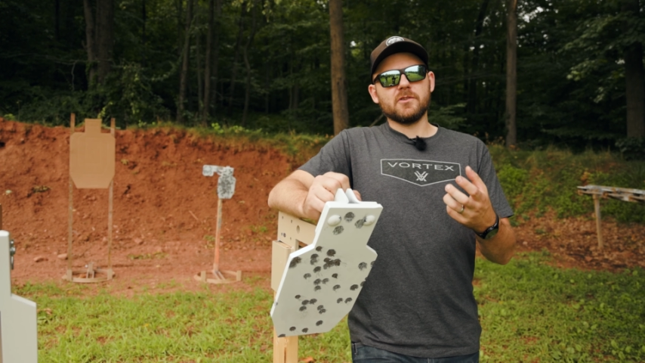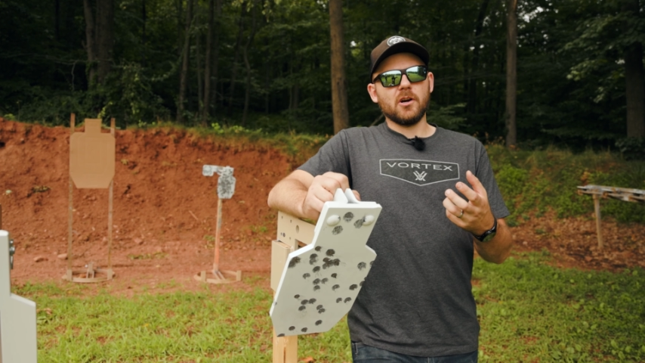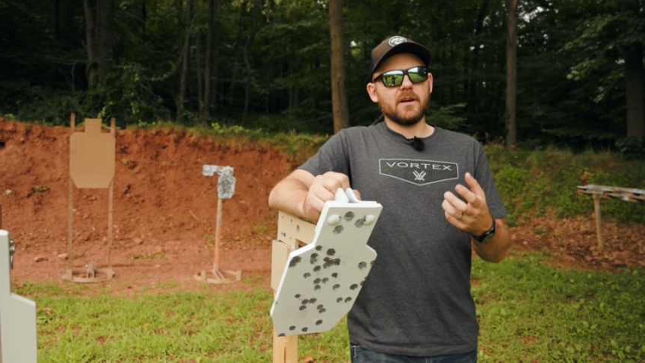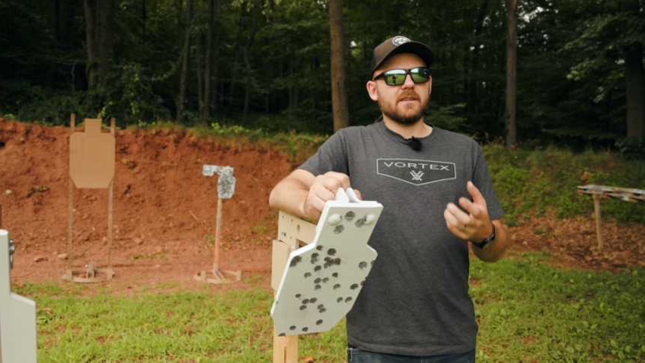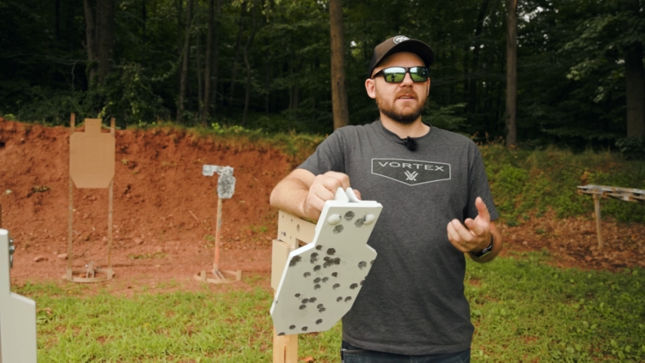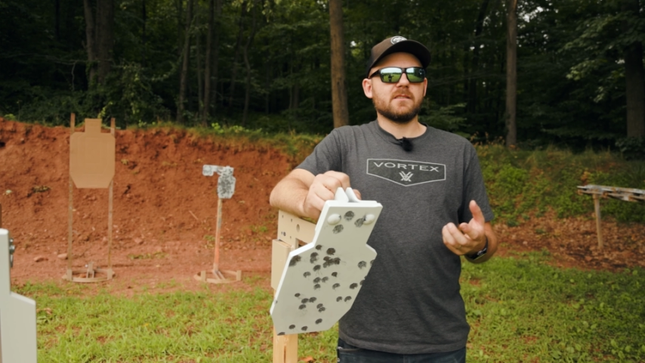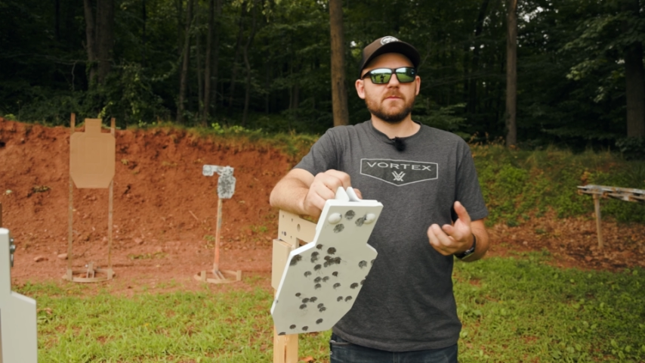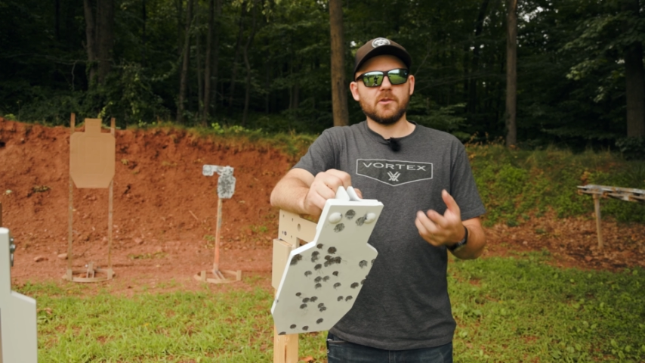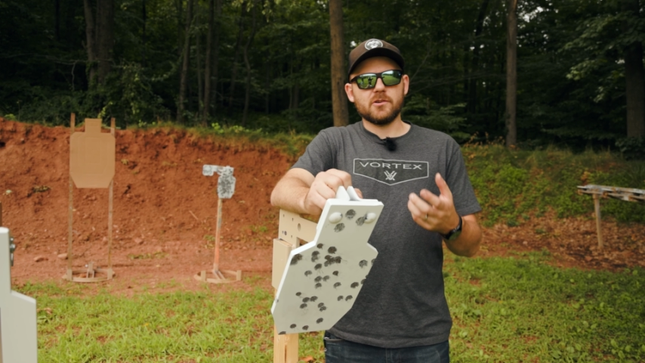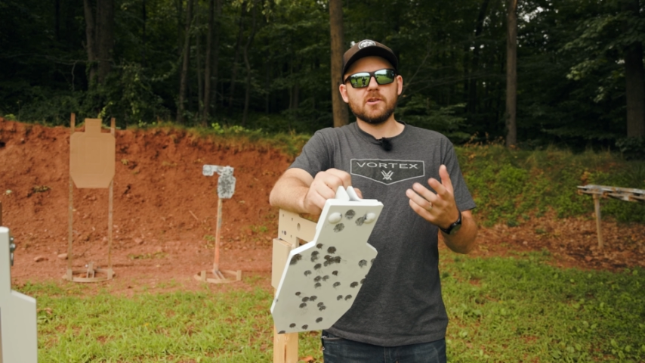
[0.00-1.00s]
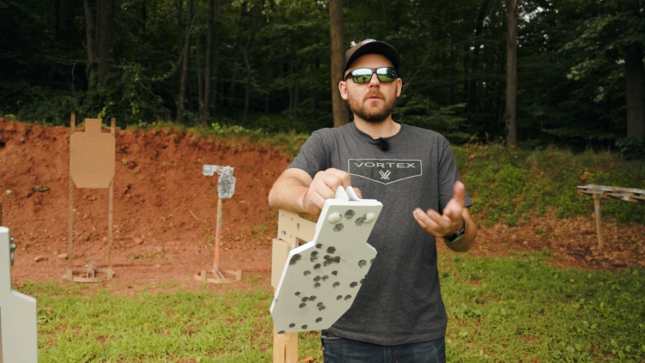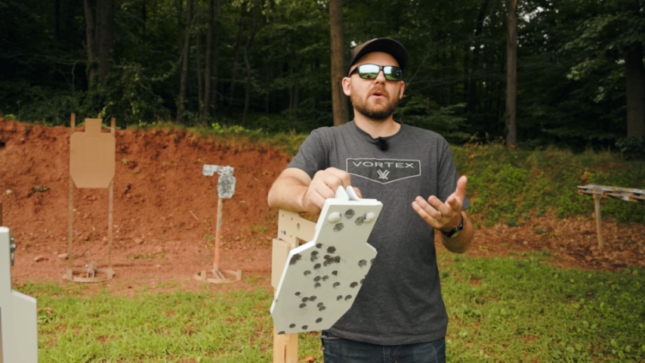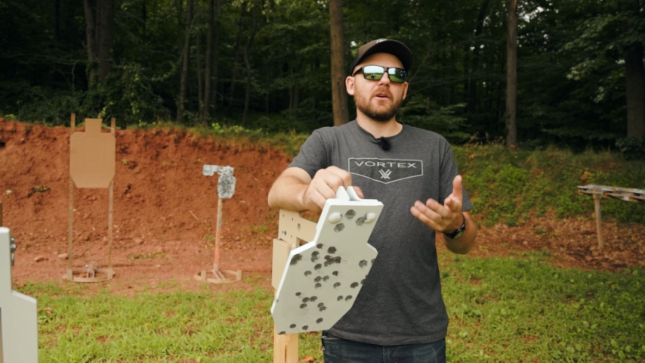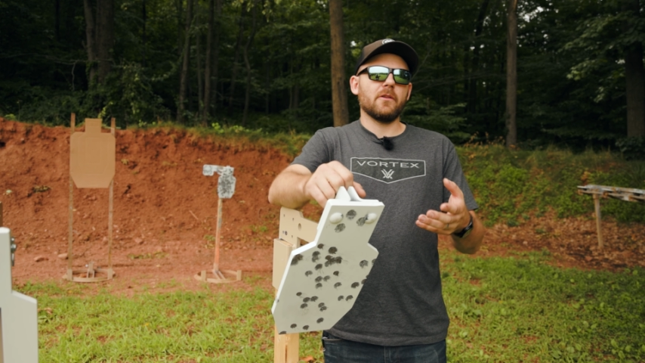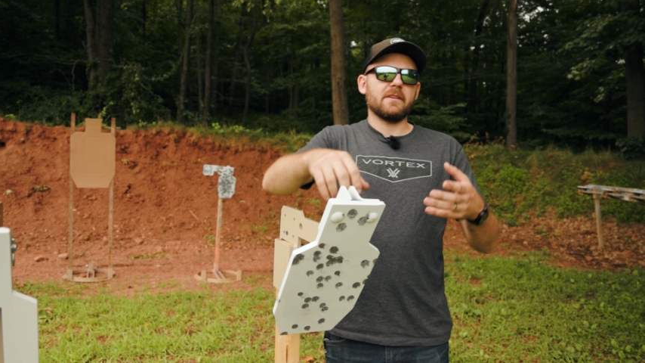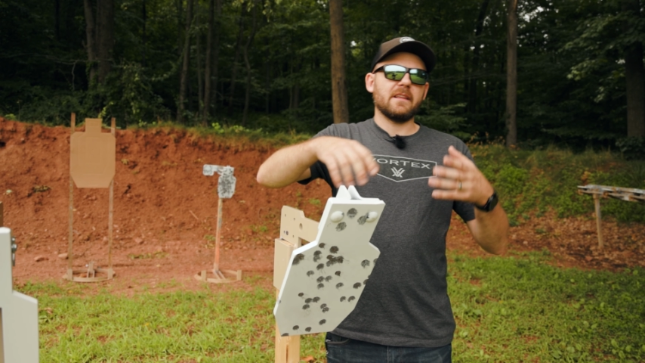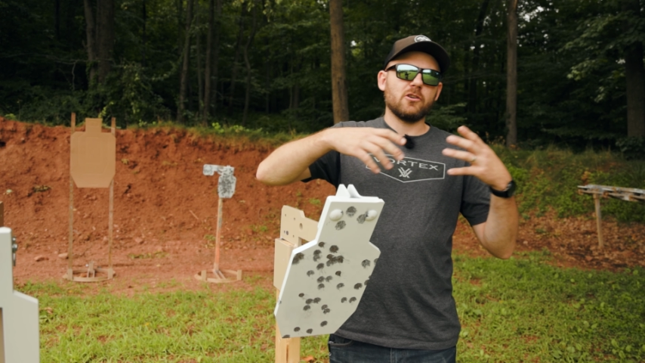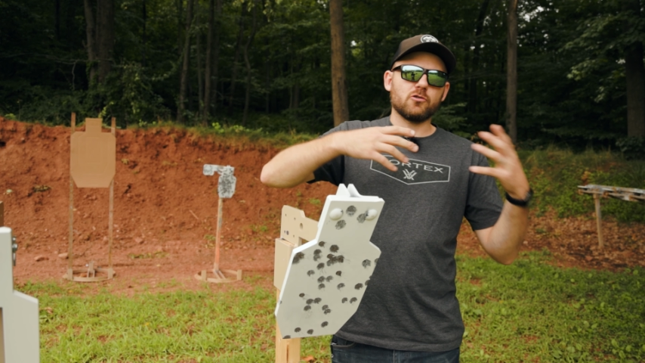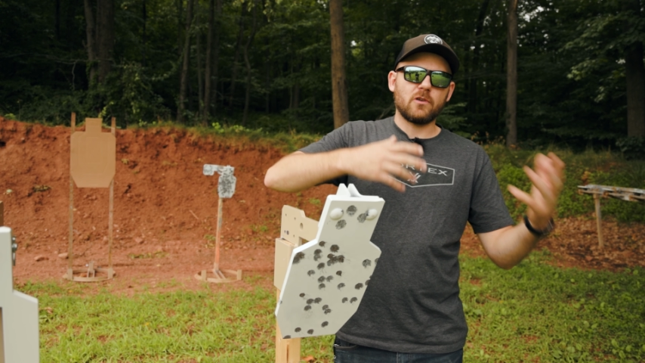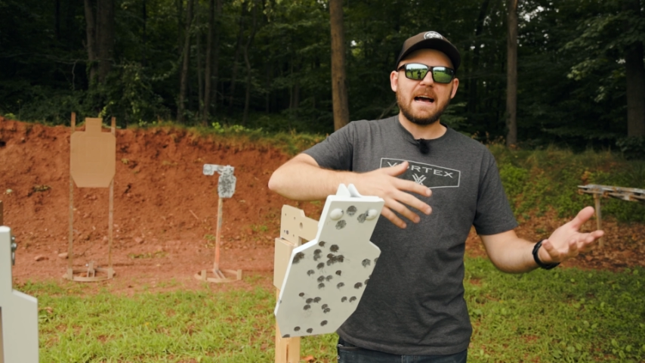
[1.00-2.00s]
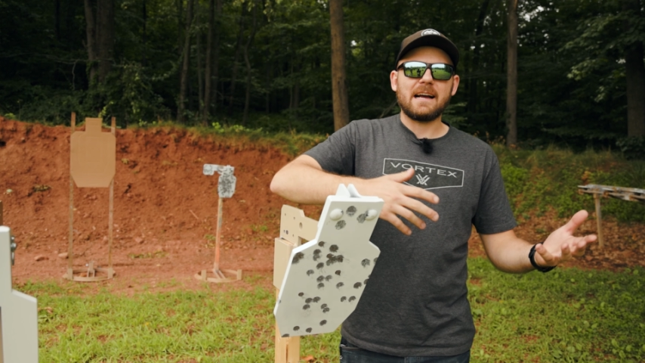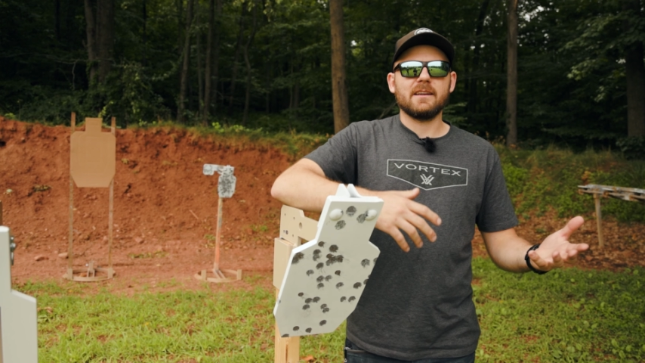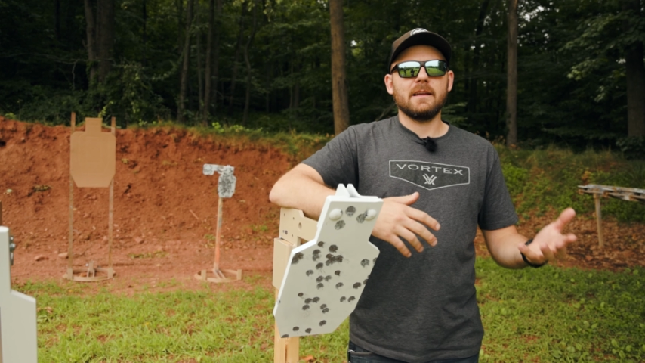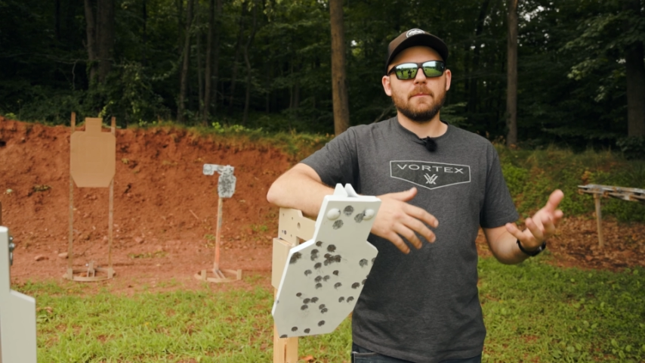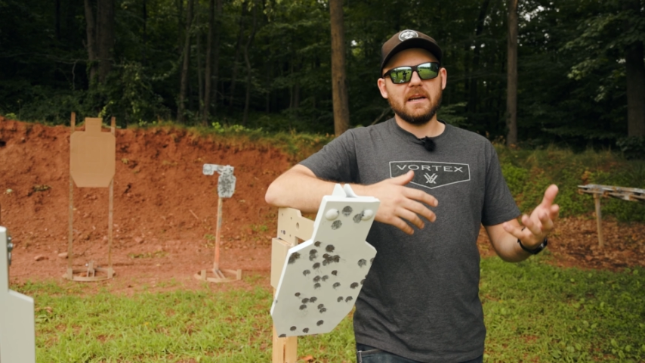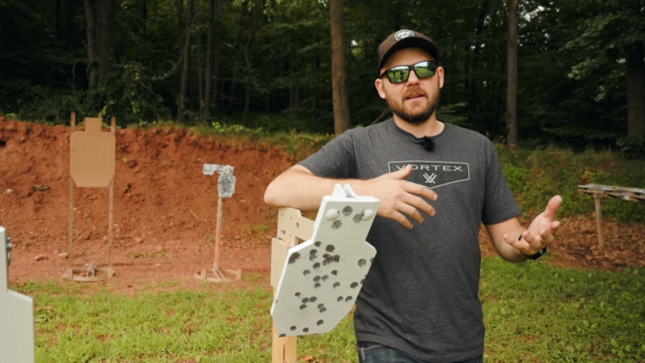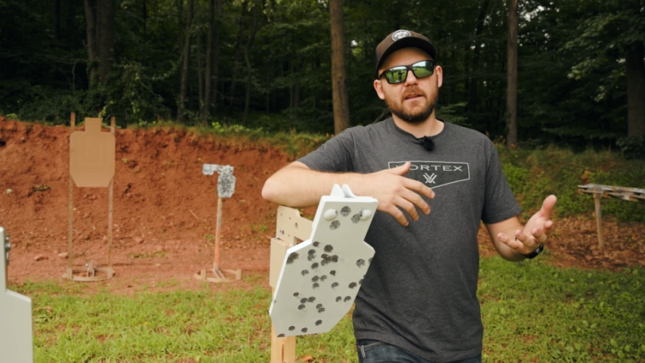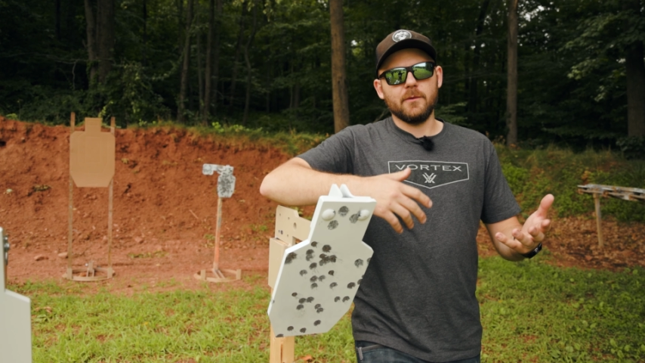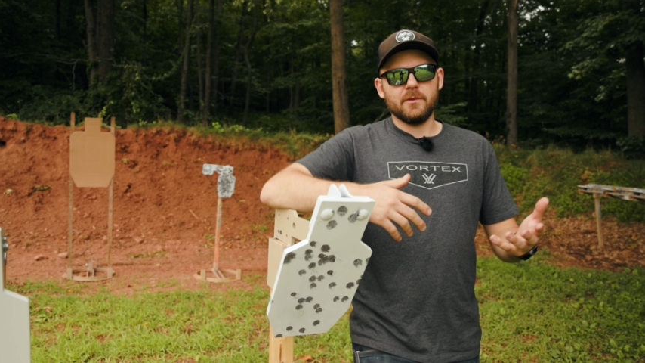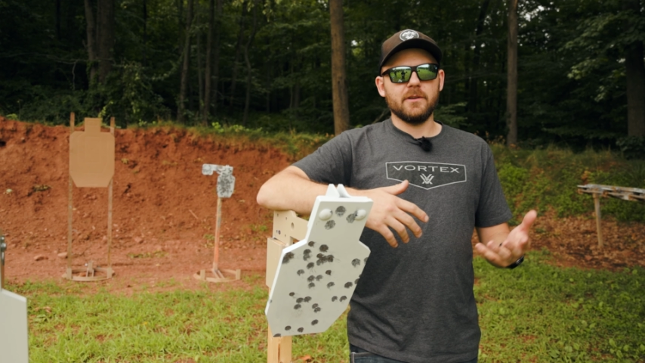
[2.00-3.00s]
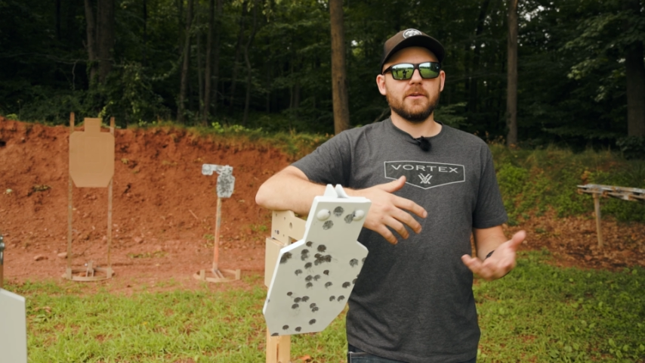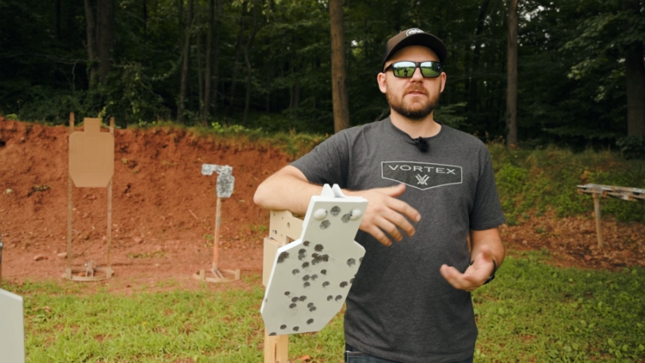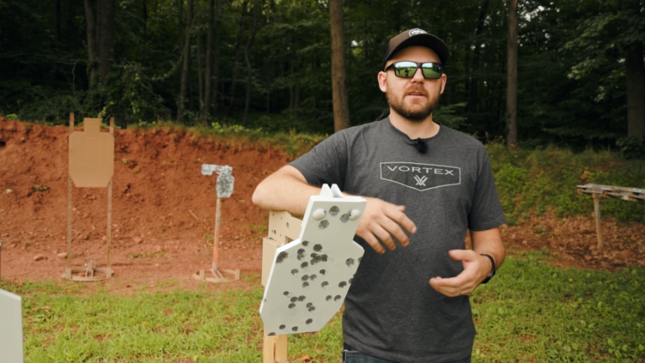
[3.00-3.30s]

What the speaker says: your target systems are so brittle that they crack immediately with use,